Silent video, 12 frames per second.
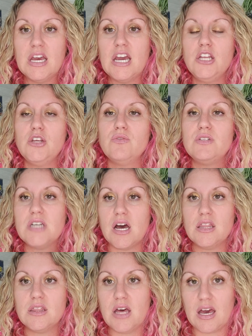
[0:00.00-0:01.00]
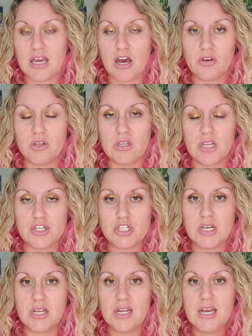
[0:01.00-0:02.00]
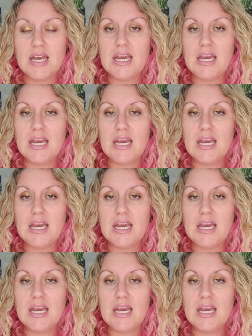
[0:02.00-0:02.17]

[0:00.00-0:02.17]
and you've done that calculation,